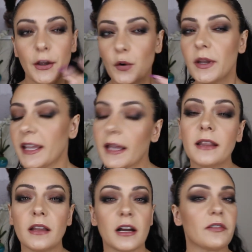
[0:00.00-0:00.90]
I don't
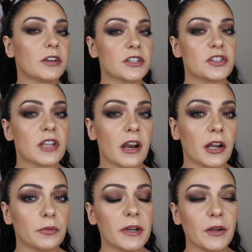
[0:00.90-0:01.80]
get the coverage that
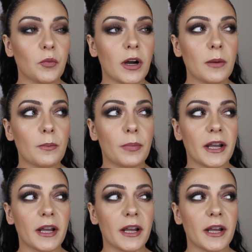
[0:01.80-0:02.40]
I really want,